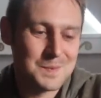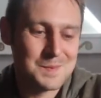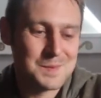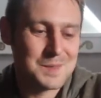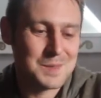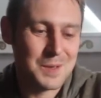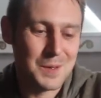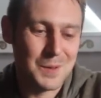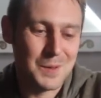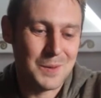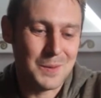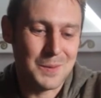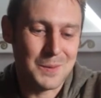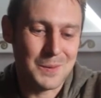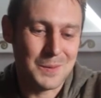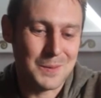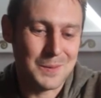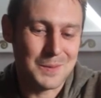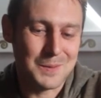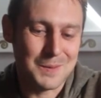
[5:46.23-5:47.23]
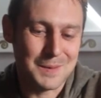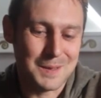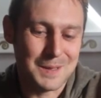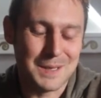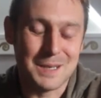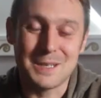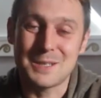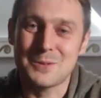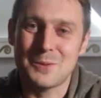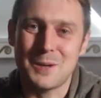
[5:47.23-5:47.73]
So
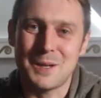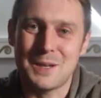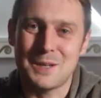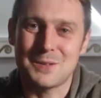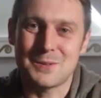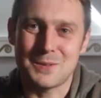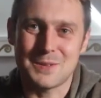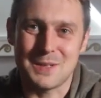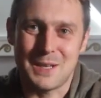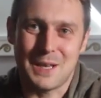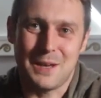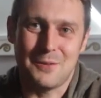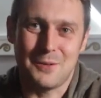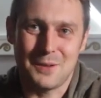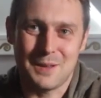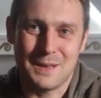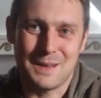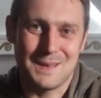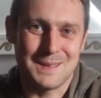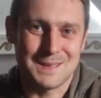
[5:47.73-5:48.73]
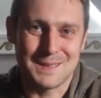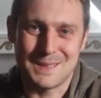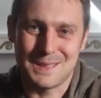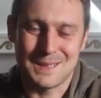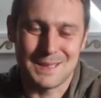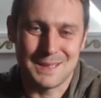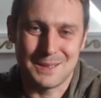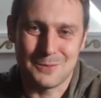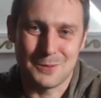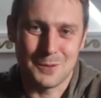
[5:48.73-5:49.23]
it is quite interesting. Everything is
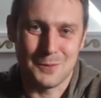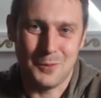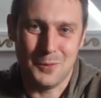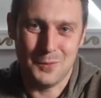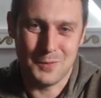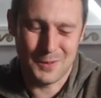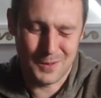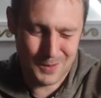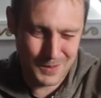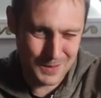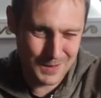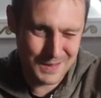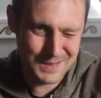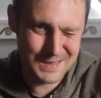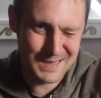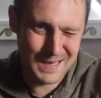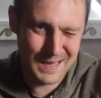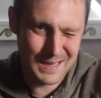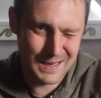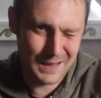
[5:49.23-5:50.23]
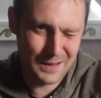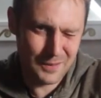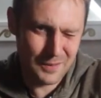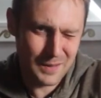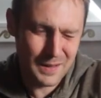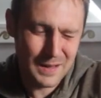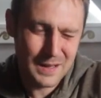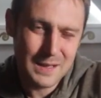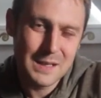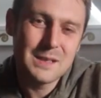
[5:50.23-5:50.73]
revolves around this idea.
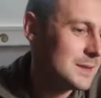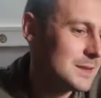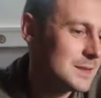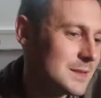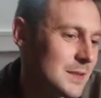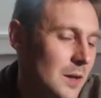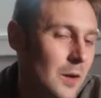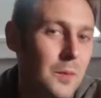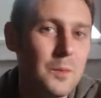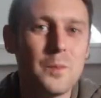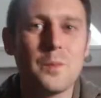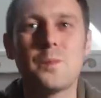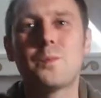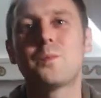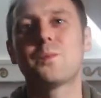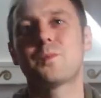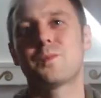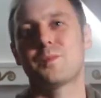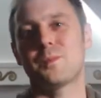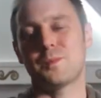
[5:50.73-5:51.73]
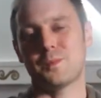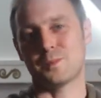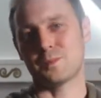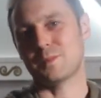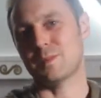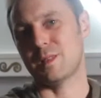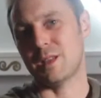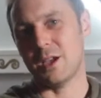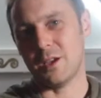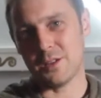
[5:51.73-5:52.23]
So
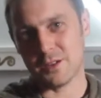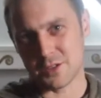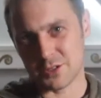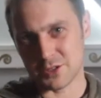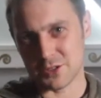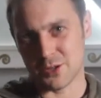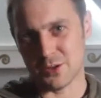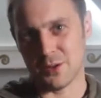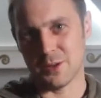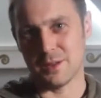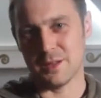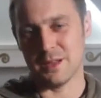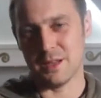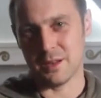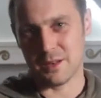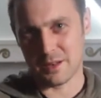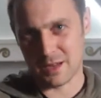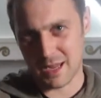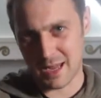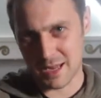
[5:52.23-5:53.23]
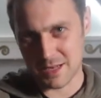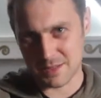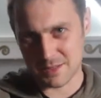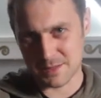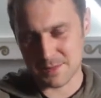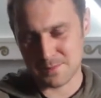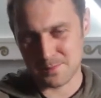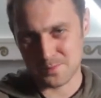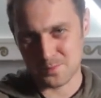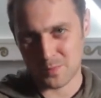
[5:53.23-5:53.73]
the other show, on the other
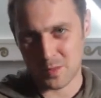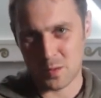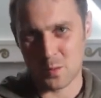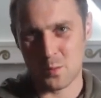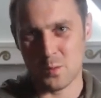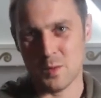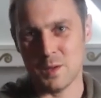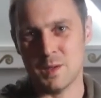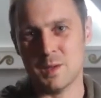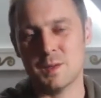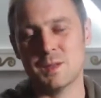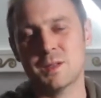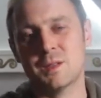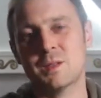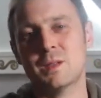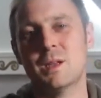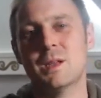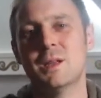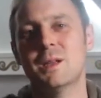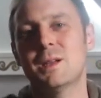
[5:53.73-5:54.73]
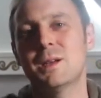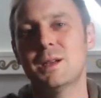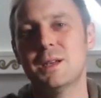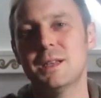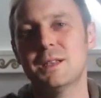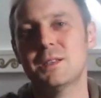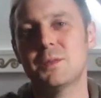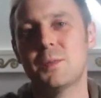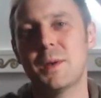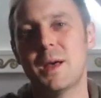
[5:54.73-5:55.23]
hand, is
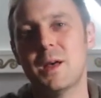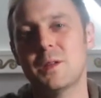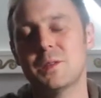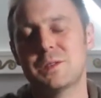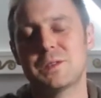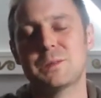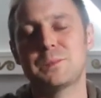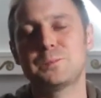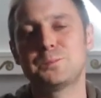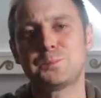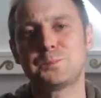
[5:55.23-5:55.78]
about